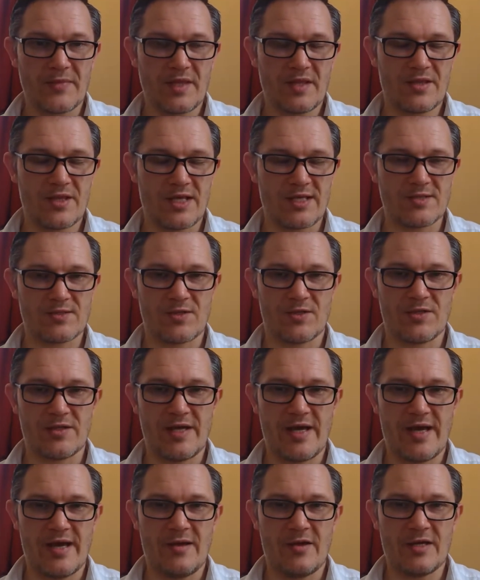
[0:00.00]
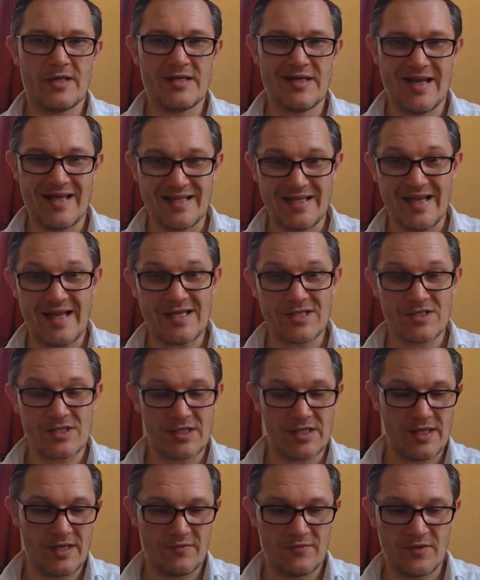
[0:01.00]
things on there, and they
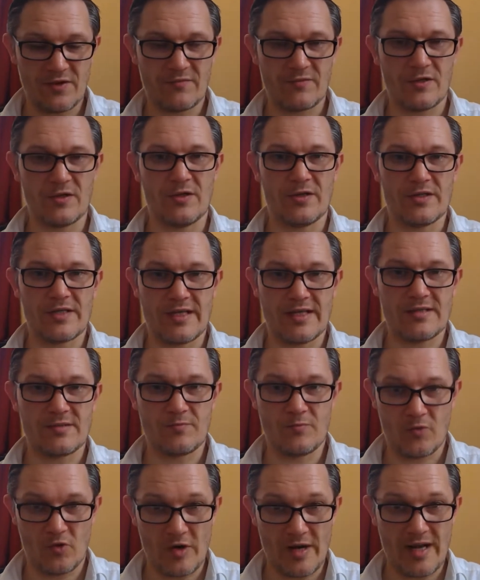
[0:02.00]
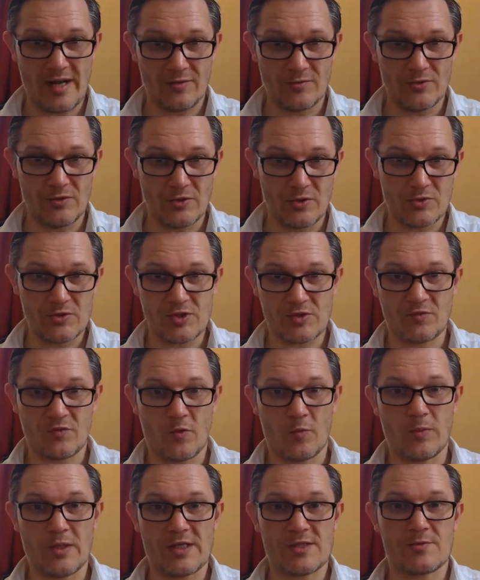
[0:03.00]
actually, if you have a look, they brought out not just
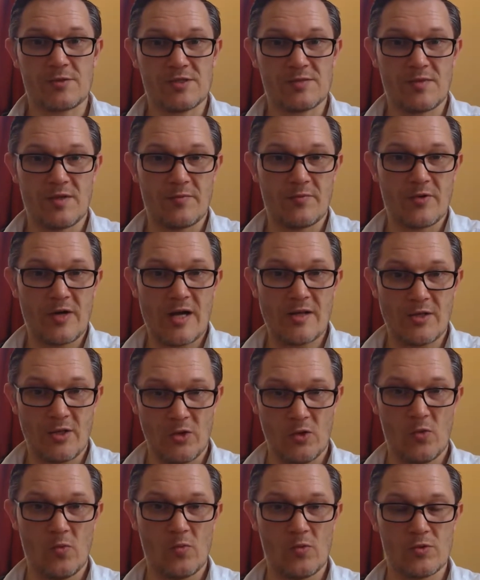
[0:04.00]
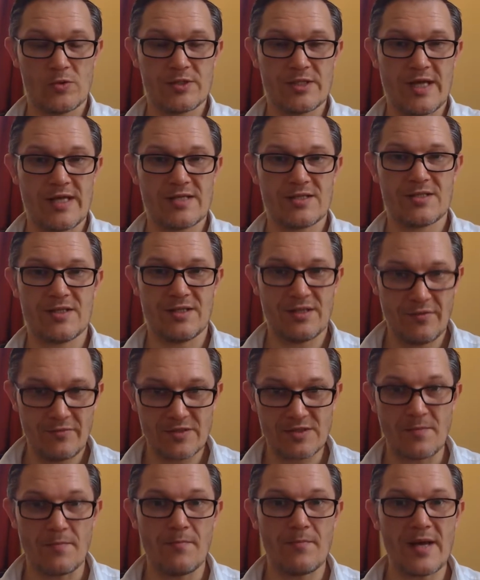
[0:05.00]
4+ ones, but they brought out the normal sets, and there
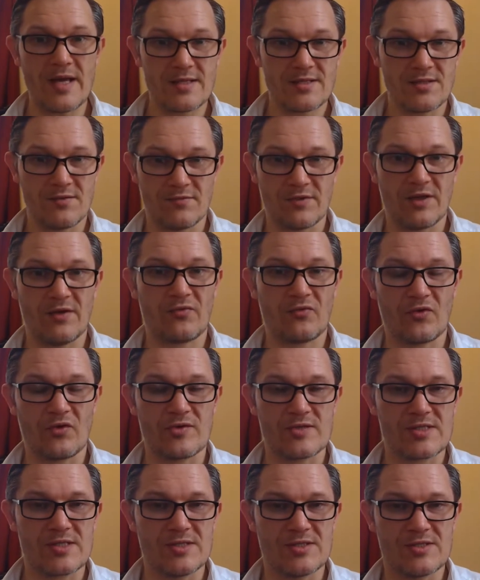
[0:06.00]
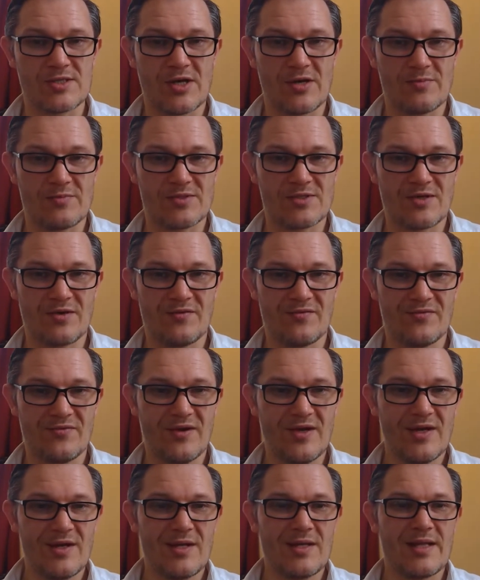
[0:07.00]
is a massive difference in terms of
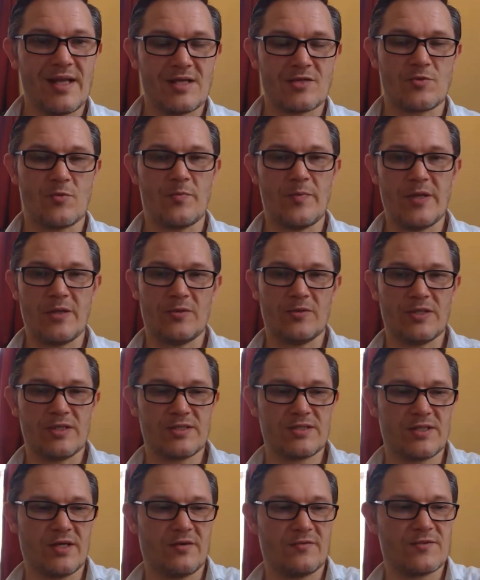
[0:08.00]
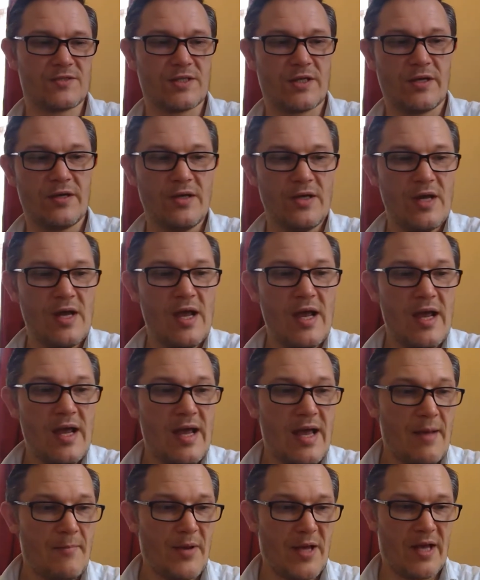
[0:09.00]
the actual build itself. So
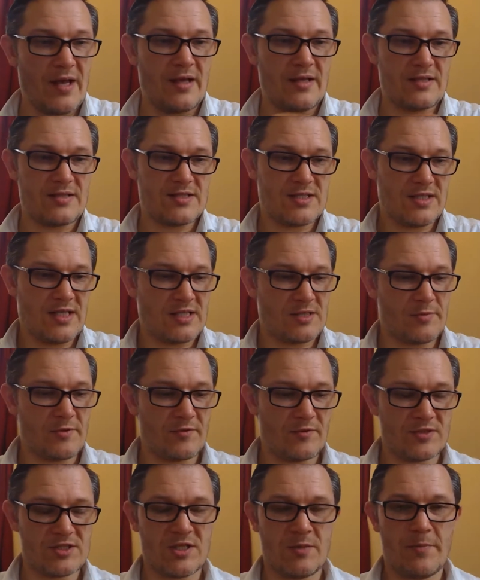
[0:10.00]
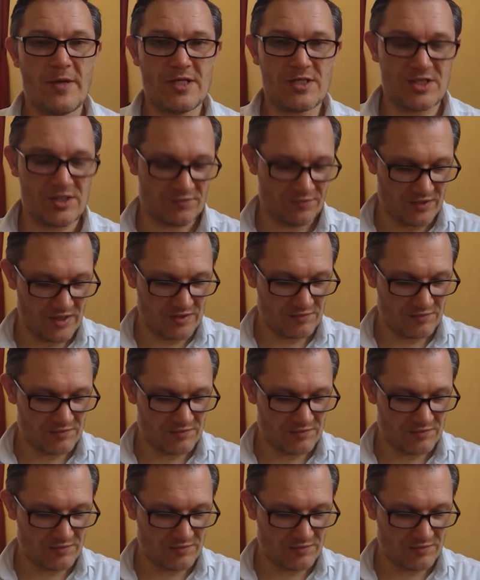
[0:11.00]
let's move on to the pictures for this